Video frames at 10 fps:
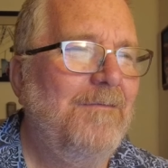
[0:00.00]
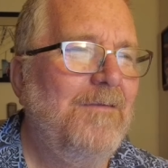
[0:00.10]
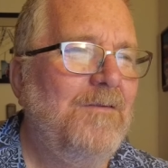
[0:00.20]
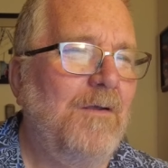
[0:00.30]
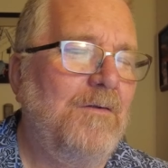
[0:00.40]

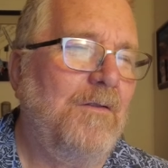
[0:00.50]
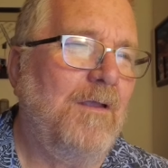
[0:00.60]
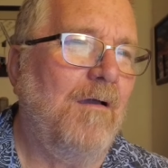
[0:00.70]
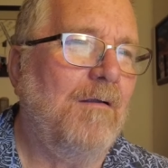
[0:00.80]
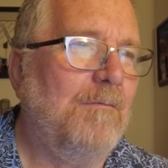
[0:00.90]
So I do the
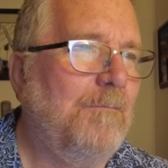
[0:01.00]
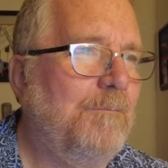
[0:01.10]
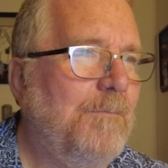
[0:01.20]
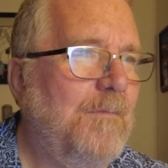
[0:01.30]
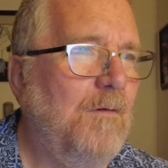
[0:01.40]
art
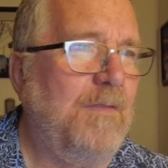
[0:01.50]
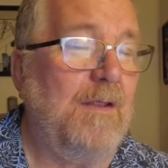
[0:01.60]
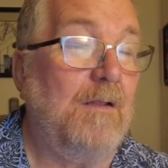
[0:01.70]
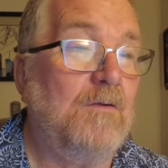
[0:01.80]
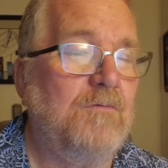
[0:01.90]
of the
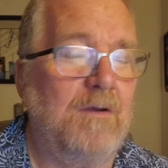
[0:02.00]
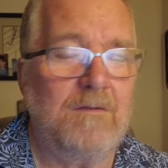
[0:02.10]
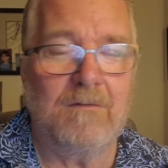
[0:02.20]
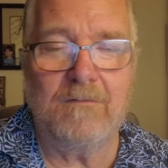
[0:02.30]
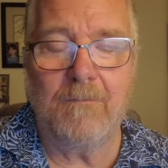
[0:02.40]

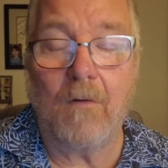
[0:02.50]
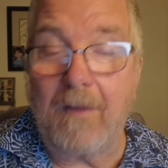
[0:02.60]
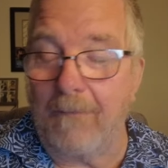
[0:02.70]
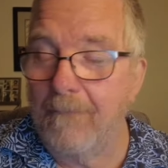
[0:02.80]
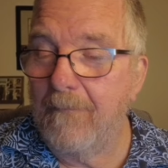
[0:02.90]
illustrations.
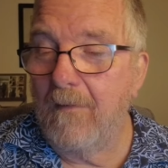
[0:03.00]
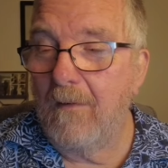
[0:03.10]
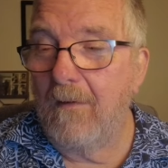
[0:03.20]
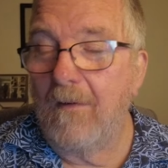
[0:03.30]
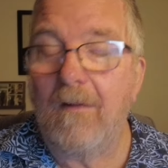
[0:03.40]
Okay,
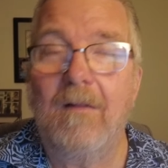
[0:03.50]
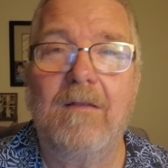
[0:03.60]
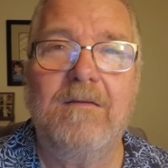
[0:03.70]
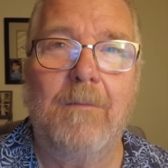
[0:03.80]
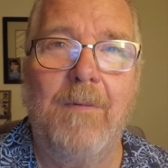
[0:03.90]

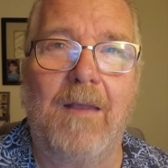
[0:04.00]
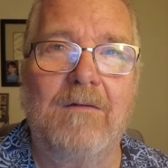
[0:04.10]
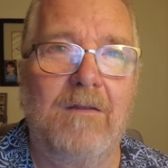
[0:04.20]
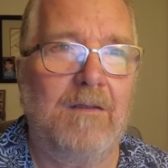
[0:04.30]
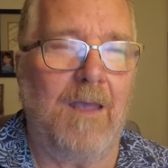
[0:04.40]
let's get back
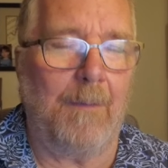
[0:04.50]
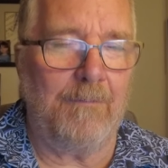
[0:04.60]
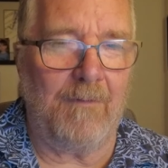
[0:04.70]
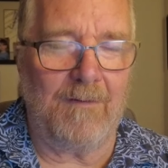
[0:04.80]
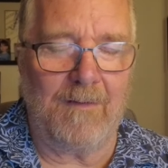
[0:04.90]
to the
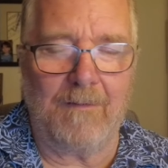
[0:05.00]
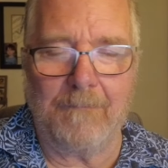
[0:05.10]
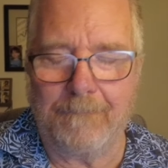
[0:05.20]
copyright thing.